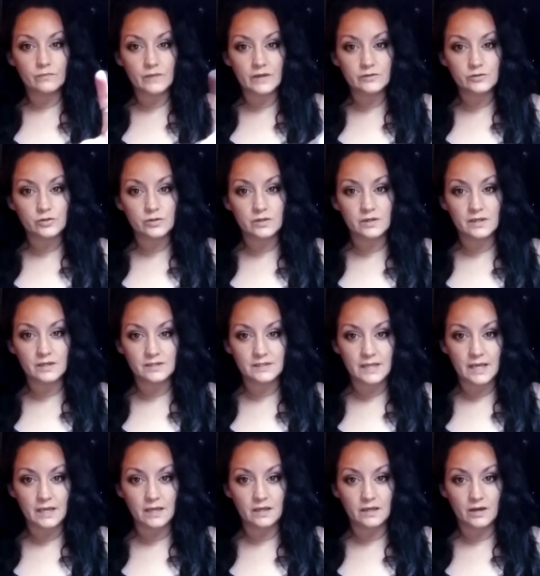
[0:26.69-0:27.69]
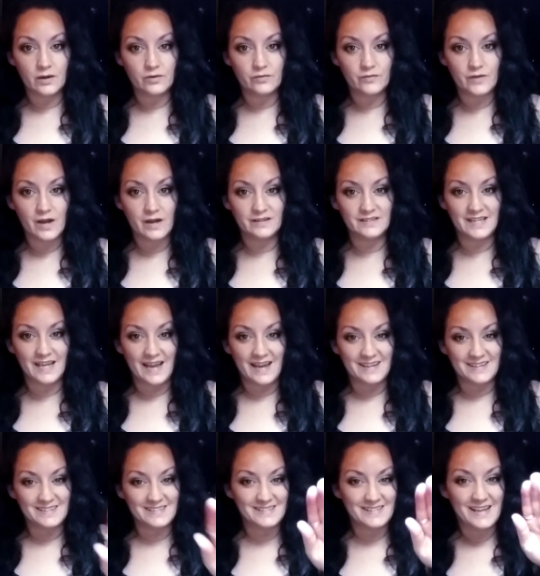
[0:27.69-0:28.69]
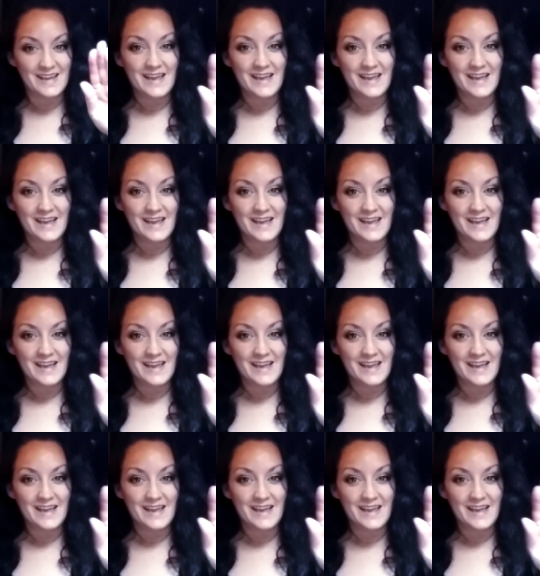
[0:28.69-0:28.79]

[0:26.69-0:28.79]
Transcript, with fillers: that's going to get taken out of context,